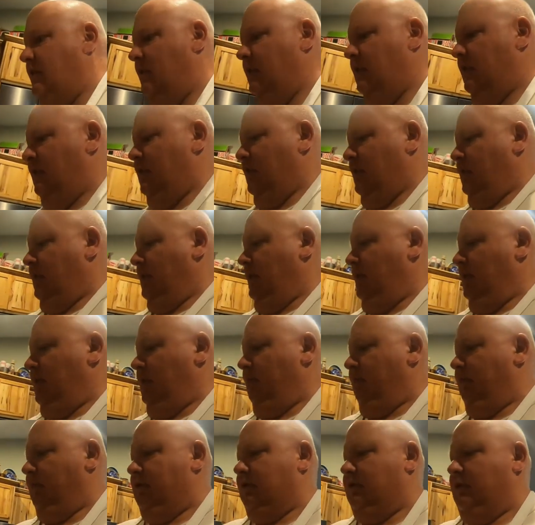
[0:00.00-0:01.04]
I'm
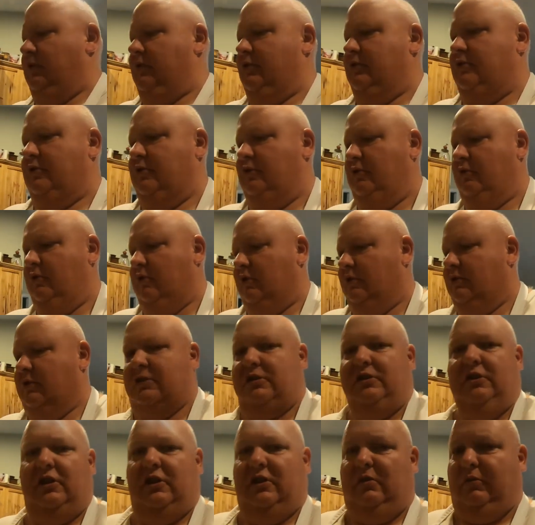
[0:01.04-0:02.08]
gonna turn so you can
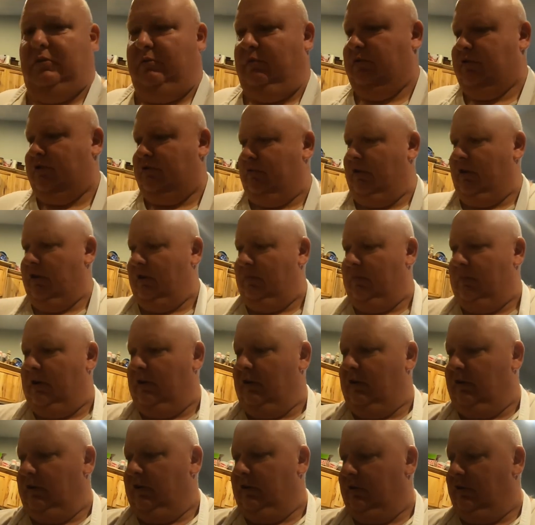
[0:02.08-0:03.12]
see them. Let me straighten them
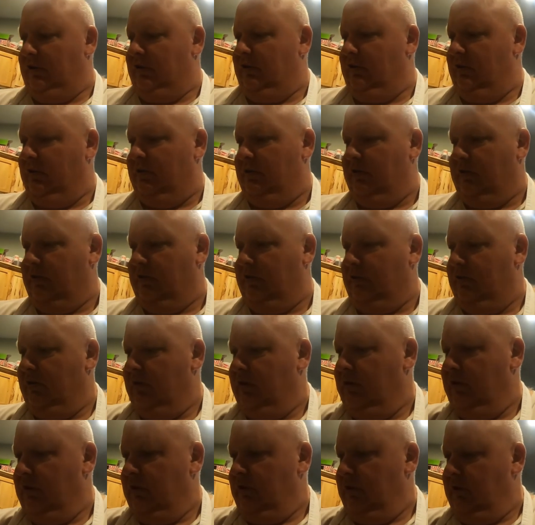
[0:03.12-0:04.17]
out on the
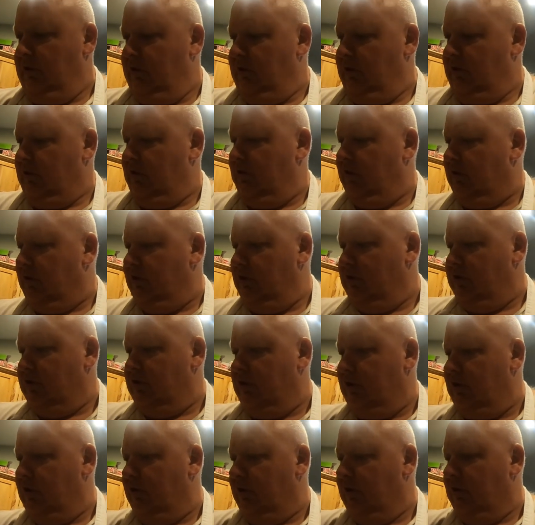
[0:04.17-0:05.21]
cookie
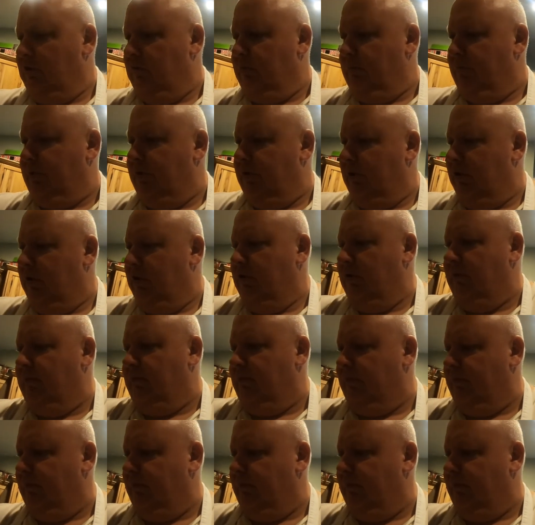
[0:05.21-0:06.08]
sheet a little bit.